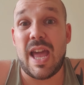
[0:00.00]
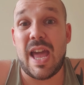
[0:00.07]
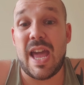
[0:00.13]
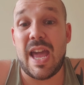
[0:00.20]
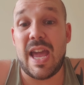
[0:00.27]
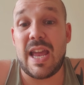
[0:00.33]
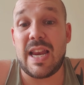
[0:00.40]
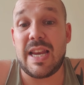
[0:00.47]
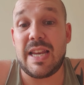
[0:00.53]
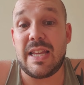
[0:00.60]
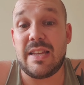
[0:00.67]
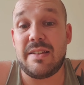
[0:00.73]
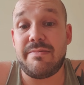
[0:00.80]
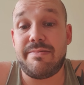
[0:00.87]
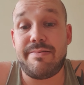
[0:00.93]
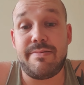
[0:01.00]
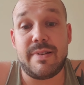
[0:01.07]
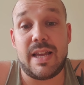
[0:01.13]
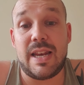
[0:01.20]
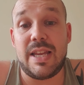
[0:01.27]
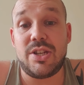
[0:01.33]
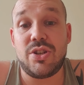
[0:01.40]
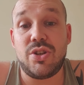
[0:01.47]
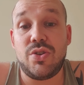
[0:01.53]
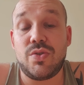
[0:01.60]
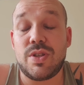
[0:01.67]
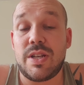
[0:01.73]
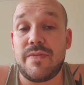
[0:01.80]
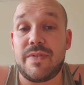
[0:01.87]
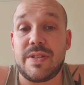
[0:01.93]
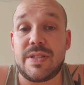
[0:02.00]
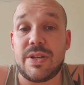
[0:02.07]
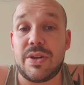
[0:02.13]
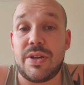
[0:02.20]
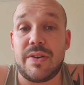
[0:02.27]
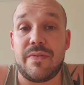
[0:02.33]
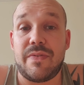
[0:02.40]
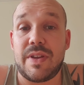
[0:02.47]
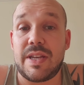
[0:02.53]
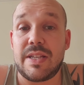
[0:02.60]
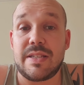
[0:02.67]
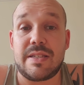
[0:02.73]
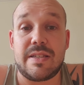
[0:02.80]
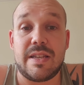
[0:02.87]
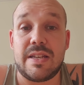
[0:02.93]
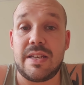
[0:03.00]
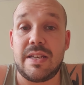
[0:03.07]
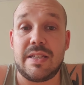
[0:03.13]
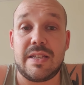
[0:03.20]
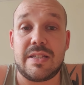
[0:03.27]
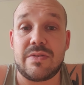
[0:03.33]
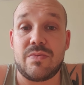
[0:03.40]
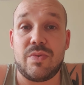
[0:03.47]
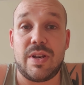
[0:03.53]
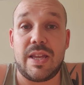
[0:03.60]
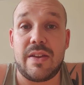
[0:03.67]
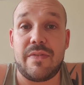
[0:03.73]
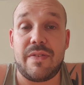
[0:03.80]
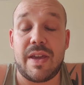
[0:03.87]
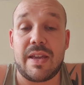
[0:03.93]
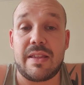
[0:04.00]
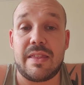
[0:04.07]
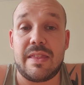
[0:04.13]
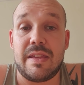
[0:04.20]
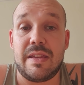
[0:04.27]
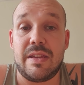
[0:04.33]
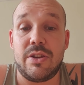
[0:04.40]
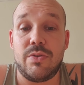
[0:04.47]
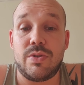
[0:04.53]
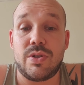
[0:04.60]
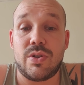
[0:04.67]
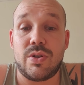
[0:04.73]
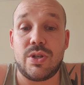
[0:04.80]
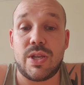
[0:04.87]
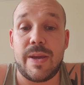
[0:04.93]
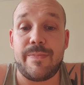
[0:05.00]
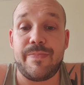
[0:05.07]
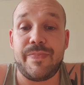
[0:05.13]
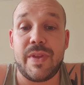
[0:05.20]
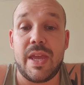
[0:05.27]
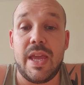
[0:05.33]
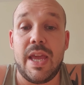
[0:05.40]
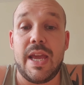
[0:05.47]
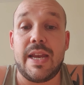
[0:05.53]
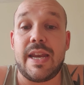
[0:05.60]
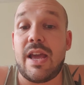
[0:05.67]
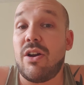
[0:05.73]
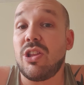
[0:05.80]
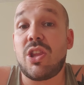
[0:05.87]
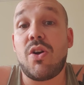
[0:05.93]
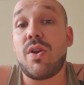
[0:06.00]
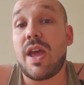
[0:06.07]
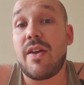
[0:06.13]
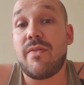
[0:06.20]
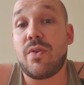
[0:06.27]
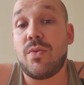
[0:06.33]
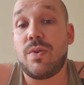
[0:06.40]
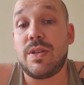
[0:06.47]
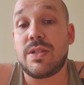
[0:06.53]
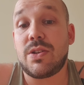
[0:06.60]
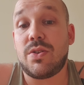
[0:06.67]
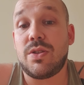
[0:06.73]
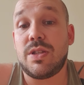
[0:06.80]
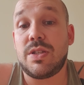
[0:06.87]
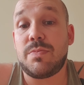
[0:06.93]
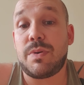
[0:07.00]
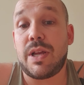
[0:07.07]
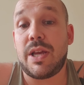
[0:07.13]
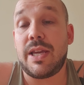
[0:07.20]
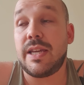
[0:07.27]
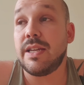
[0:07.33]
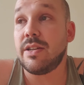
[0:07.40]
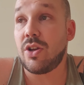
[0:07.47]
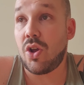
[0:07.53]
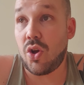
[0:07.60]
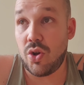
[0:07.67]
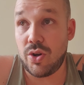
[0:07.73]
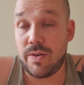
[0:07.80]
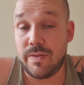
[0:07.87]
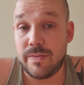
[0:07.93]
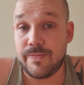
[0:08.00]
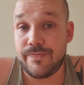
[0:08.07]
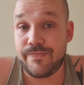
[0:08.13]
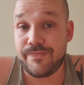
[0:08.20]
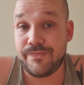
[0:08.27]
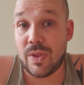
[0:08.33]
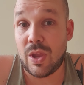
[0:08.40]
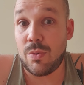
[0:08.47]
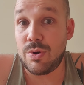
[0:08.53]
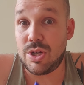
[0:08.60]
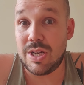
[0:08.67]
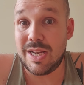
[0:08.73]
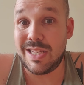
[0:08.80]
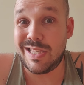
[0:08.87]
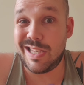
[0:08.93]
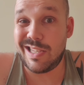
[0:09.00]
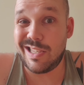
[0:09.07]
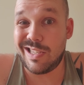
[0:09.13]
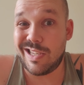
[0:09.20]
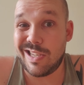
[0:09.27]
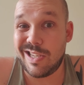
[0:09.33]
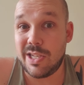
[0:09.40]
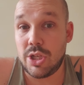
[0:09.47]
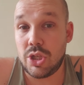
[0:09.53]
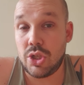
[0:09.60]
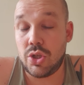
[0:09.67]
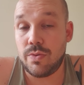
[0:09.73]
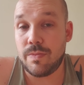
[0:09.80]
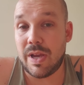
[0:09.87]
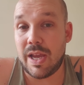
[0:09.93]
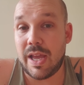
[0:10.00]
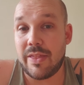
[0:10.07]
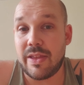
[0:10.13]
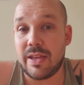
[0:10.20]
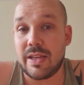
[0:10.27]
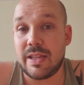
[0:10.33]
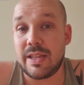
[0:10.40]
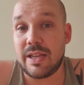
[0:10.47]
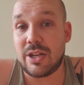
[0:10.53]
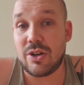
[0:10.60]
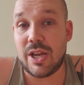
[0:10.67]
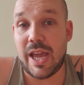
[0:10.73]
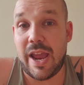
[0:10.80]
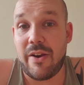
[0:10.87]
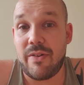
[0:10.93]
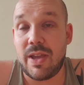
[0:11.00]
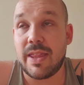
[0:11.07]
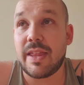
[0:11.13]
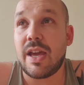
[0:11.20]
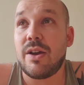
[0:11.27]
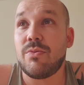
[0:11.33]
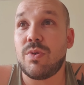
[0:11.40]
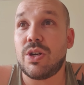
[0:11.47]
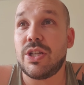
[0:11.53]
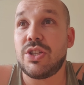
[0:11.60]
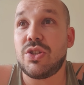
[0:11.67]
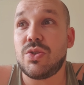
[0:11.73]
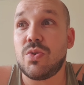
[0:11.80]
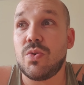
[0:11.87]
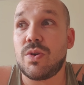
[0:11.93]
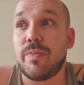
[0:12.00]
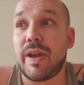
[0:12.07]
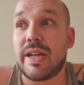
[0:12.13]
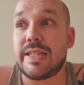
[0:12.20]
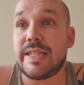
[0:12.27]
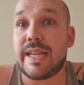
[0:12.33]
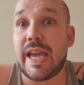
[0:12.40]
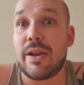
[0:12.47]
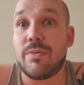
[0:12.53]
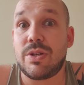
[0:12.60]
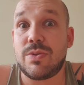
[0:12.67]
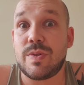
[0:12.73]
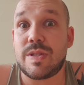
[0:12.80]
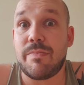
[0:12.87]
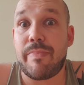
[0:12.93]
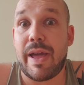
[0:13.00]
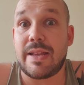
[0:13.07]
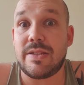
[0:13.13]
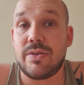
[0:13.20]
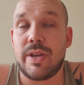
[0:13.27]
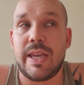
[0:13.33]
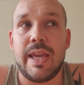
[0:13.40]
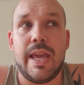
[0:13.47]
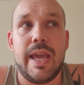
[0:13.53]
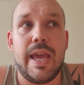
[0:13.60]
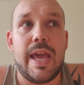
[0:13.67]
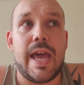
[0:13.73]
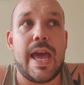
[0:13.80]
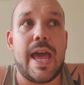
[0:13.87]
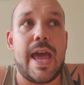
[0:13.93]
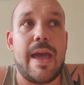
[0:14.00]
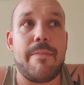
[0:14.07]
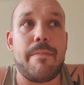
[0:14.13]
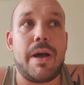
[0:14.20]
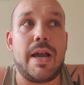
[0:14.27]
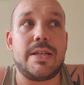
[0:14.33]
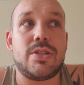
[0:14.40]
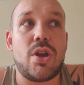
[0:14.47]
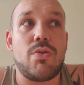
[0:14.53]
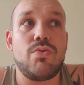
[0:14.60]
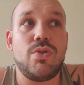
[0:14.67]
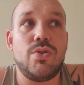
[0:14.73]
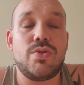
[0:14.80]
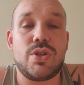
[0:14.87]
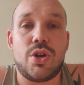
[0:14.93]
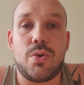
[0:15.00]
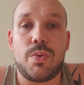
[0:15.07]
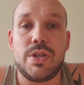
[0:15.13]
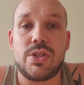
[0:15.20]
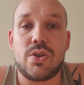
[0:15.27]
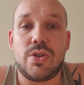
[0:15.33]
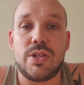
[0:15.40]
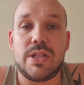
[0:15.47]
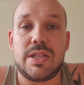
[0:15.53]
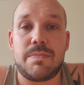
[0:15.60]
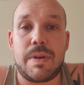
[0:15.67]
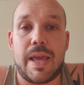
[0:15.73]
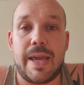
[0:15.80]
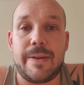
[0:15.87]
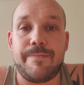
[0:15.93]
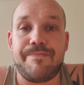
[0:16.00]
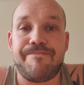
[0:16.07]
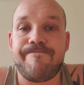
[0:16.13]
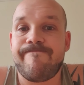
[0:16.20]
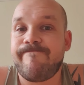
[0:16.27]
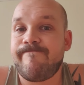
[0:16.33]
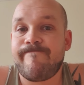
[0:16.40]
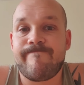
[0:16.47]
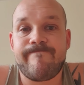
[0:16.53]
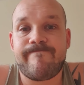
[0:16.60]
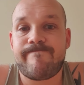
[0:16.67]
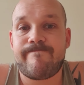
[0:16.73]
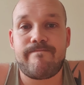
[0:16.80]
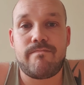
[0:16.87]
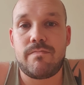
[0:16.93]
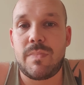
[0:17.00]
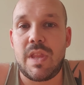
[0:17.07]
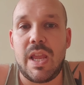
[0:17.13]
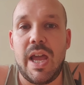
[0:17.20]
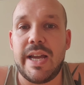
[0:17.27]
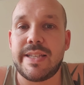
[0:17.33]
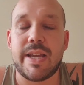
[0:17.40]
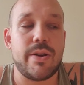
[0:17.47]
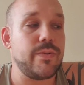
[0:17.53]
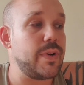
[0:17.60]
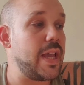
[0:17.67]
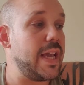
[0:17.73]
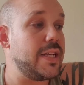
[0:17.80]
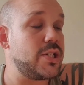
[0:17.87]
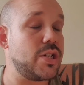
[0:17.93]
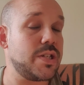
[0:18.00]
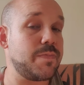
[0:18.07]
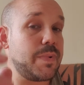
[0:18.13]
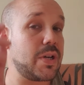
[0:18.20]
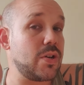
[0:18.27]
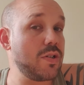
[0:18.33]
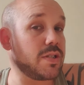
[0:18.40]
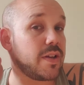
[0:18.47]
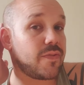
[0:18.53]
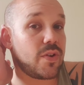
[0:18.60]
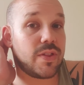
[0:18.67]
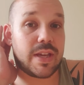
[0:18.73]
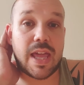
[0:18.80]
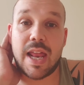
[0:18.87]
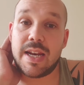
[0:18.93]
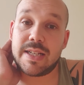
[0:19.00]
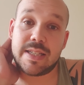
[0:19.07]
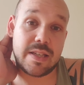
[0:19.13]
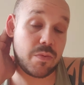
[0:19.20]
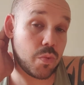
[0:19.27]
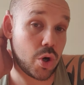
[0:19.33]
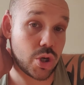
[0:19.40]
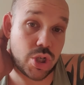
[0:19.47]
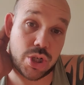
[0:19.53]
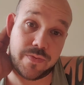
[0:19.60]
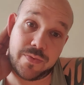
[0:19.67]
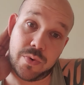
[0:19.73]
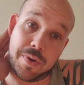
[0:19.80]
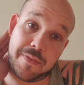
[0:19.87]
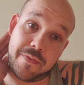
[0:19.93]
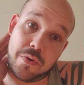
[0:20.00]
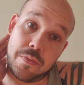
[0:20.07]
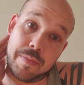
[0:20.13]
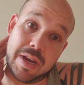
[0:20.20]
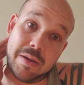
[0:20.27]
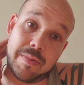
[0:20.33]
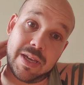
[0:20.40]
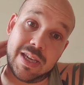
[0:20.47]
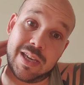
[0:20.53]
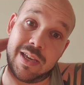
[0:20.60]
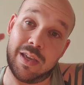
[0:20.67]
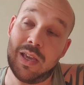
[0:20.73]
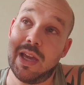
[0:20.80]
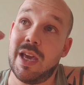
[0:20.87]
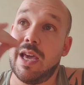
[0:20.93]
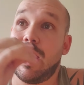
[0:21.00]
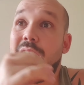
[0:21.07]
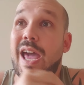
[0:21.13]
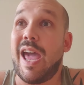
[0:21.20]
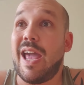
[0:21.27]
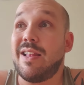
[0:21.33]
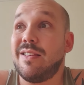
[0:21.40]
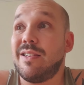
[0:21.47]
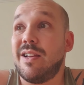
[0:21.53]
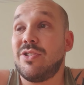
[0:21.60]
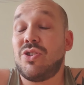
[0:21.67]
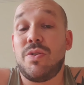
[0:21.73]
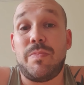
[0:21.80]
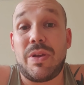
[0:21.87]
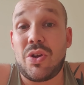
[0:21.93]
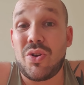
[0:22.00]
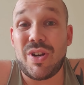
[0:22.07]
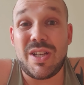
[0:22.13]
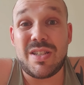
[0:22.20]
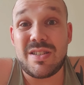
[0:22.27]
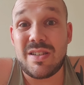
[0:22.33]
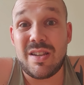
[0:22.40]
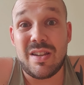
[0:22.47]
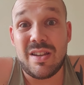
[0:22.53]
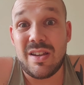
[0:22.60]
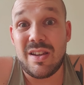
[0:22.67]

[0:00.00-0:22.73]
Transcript: And unless you're using it for certain things, then it doesn't really affect the use on that. Now, I don't have always on display on, which leads in to my other area that I wanted to talk about today, which was the battery. I don't use an always on display. I don't. It's just because I've got the Galaxy Watch 44mm, and to be honest,